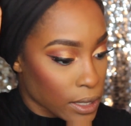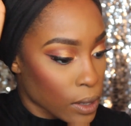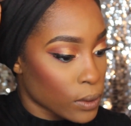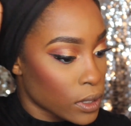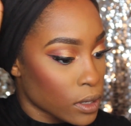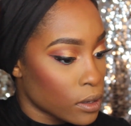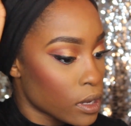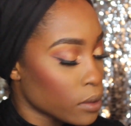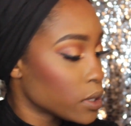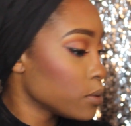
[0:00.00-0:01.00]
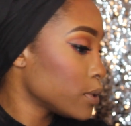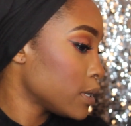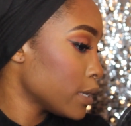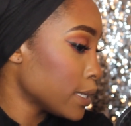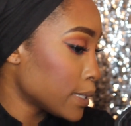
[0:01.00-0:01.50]
its own little glow to it,
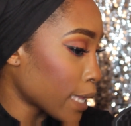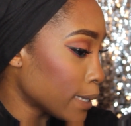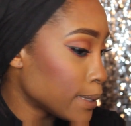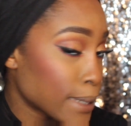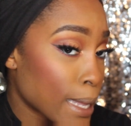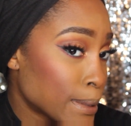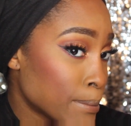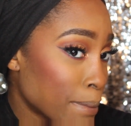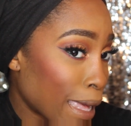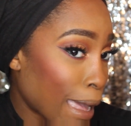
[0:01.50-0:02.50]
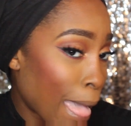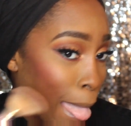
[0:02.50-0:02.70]
unless that's just me.